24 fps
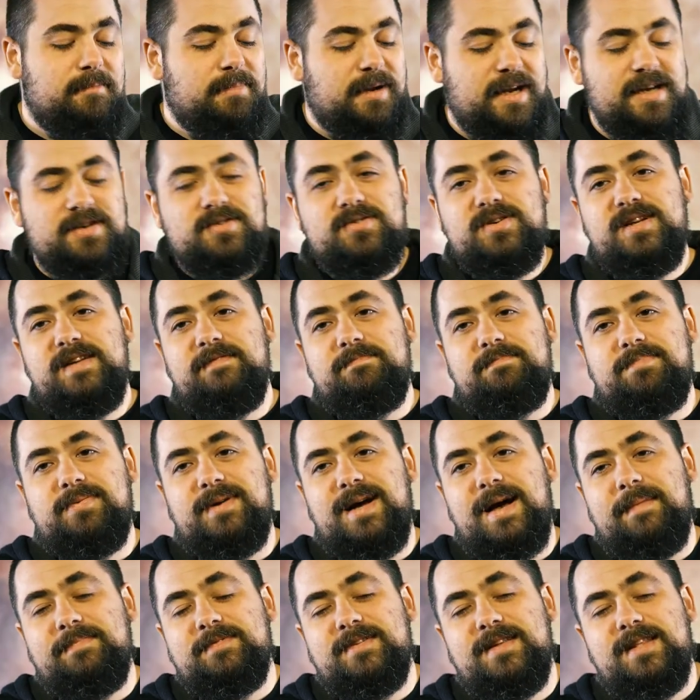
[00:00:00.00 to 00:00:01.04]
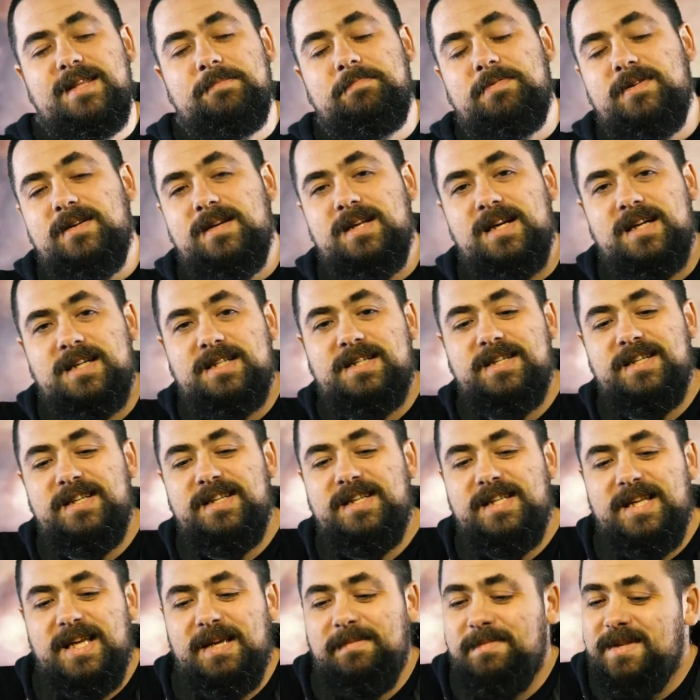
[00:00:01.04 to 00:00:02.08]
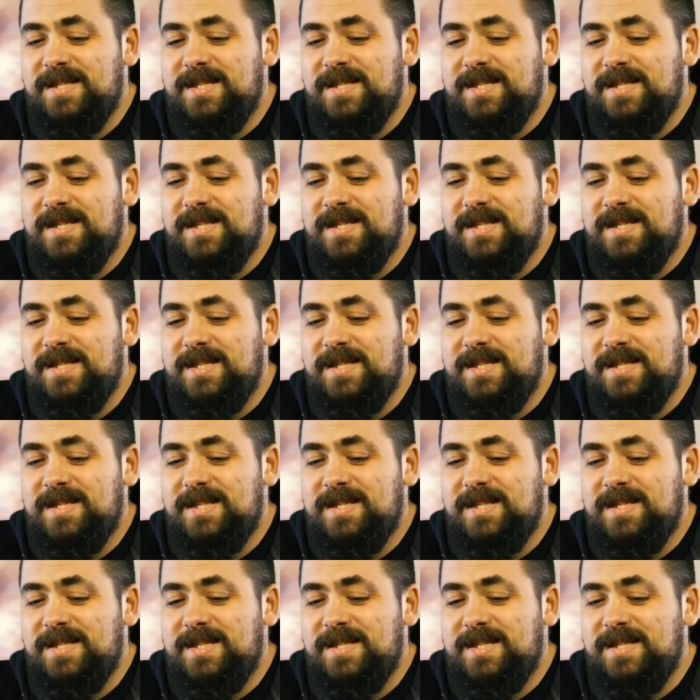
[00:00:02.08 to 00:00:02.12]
I do give props to the production team.